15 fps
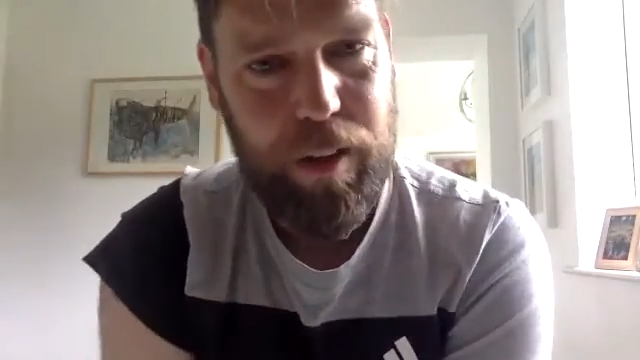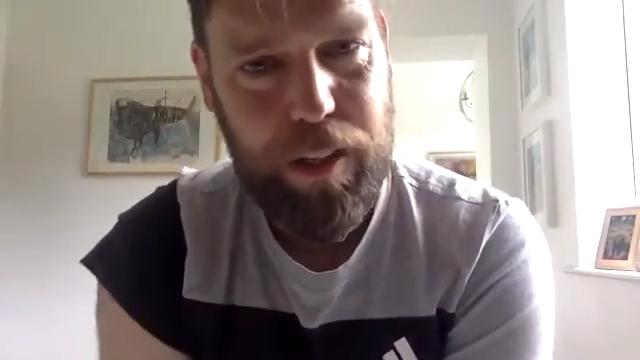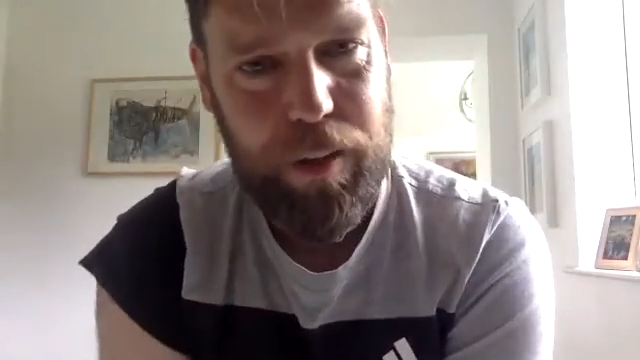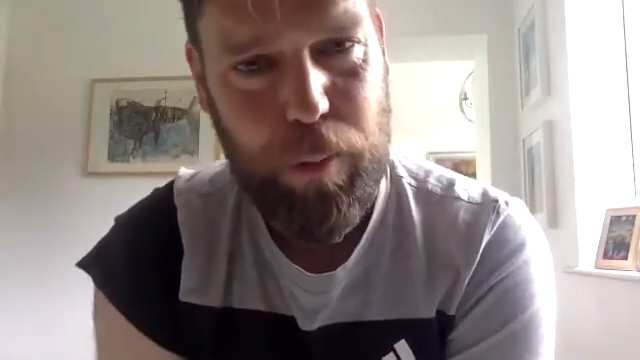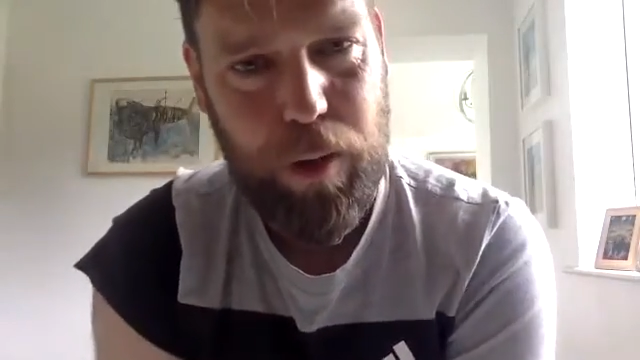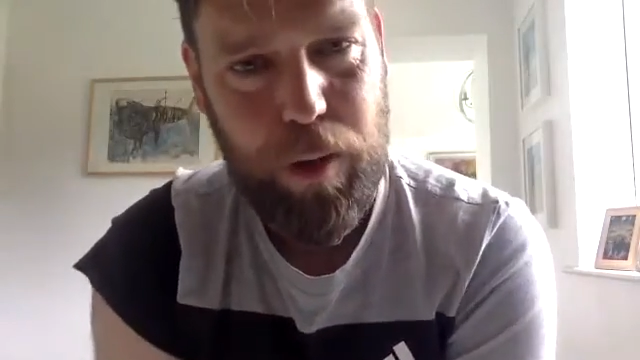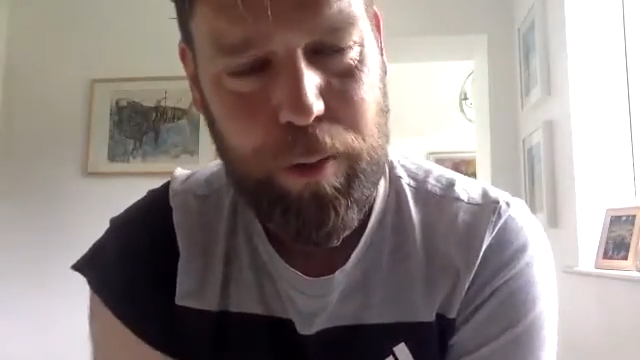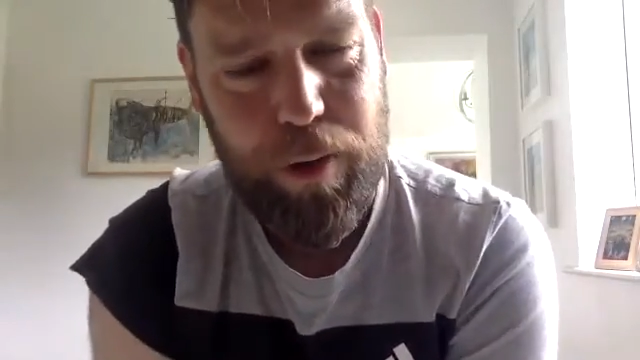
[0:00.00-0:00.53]
is
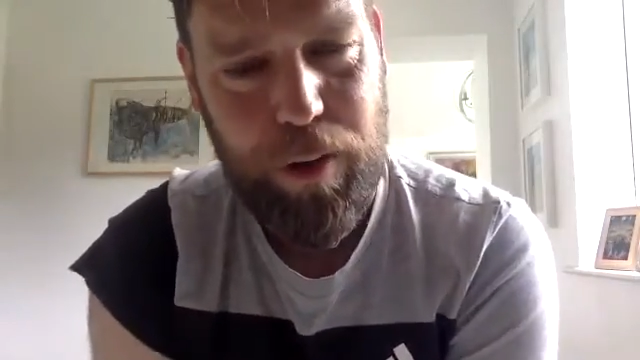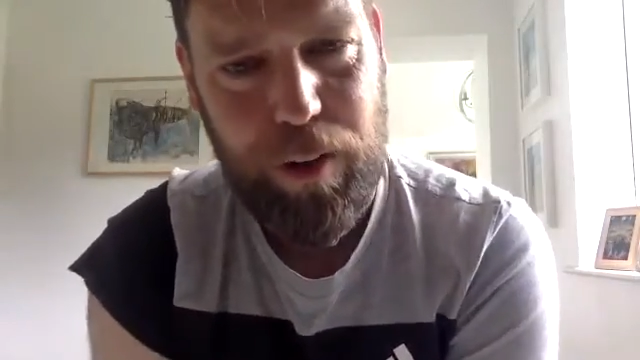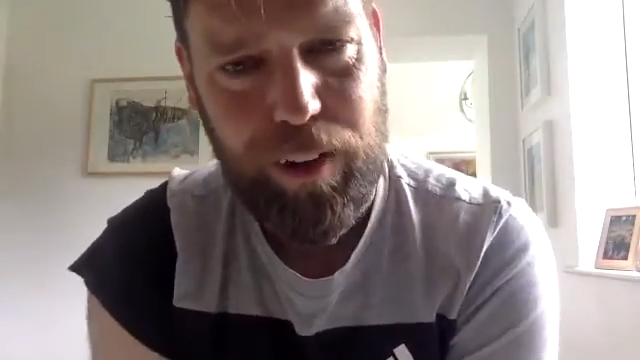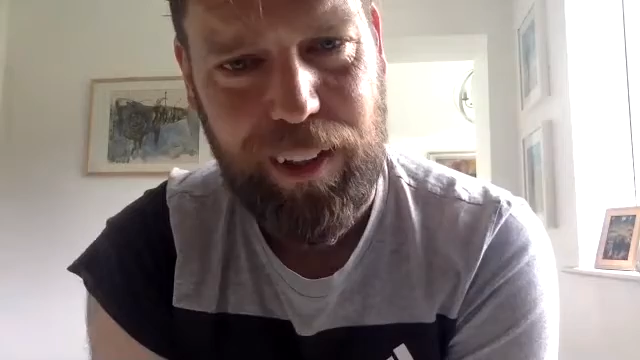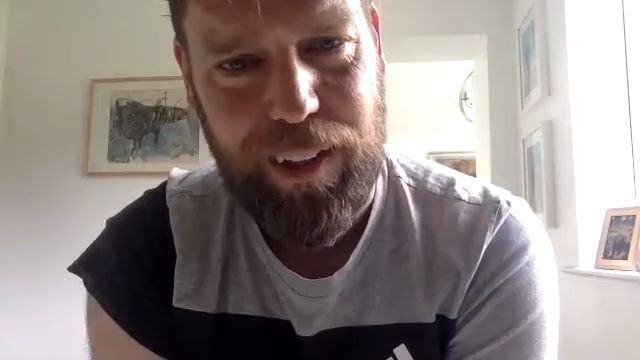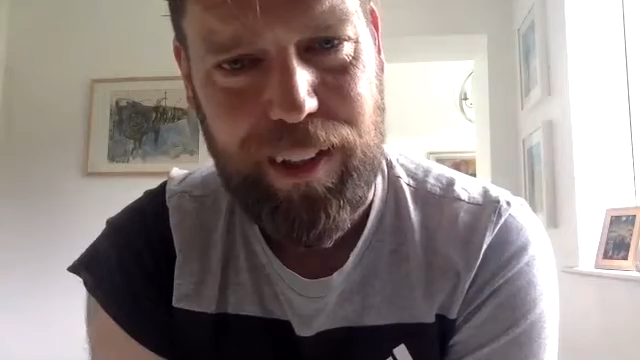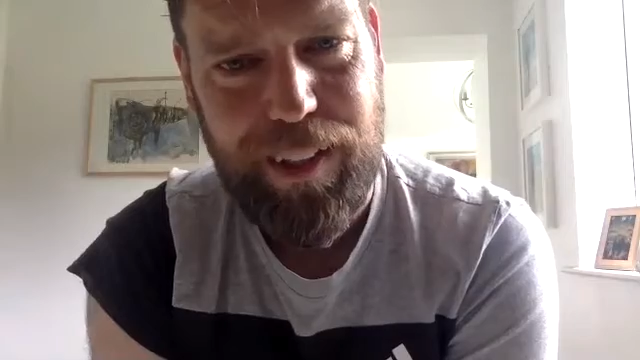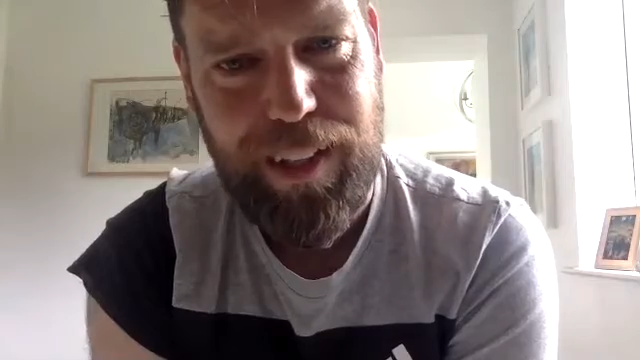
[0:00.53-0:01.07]
what I'm
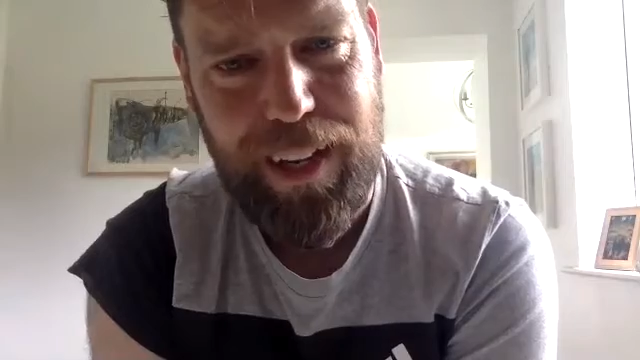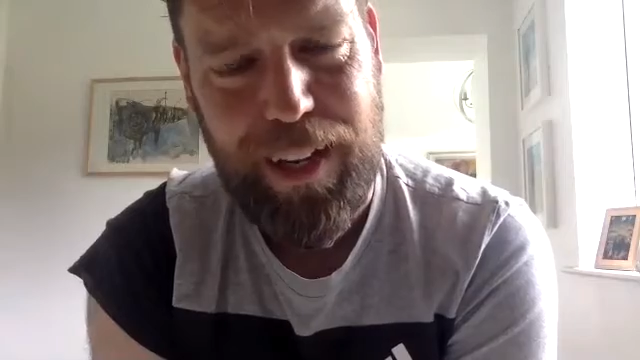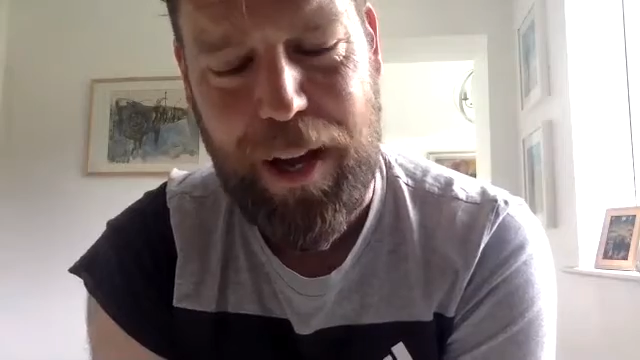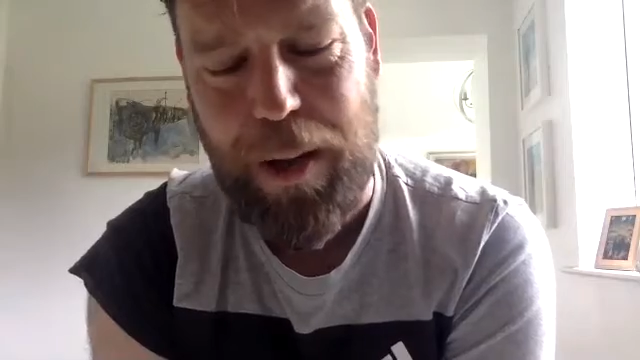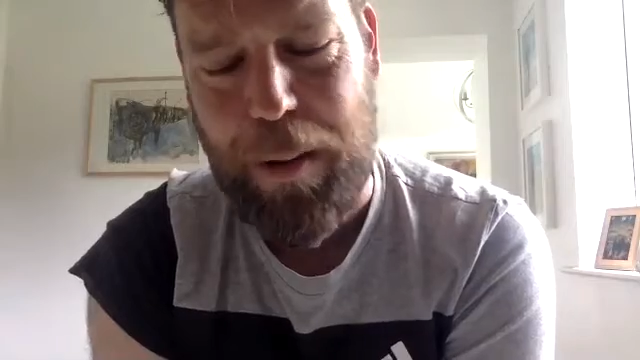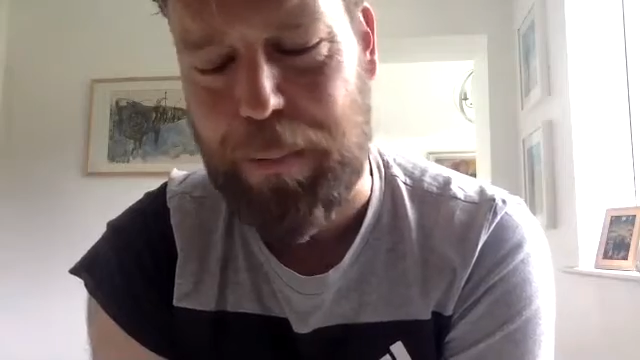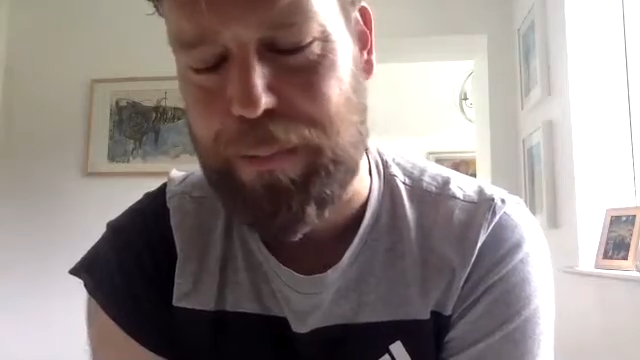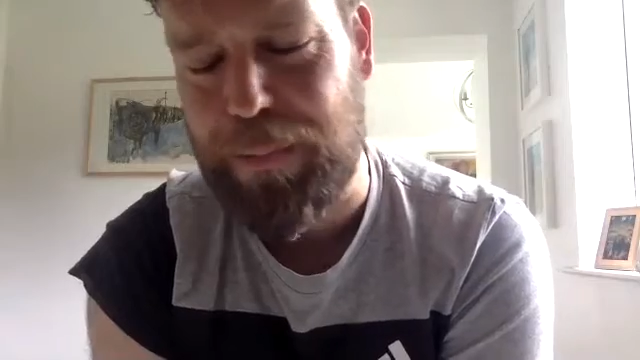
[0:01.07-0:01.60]
calling it.
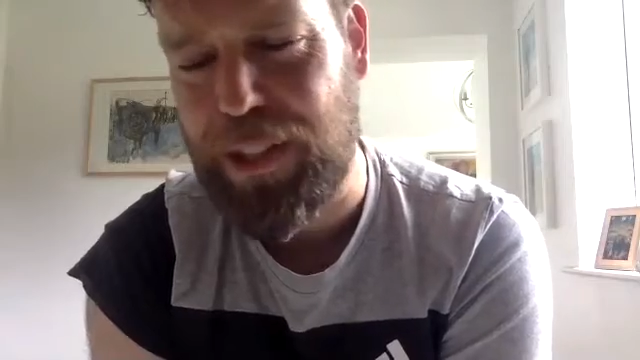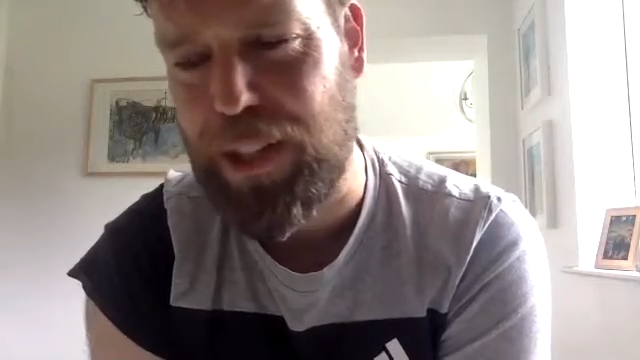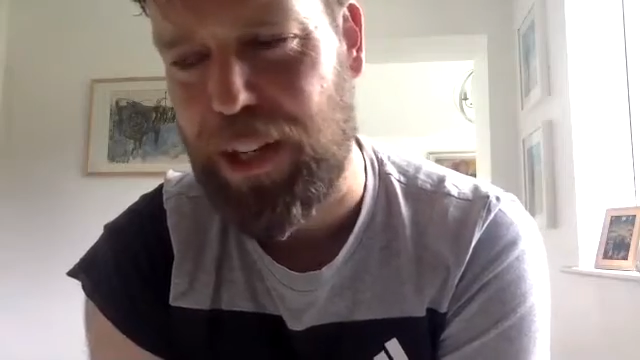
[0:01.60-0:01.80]
I've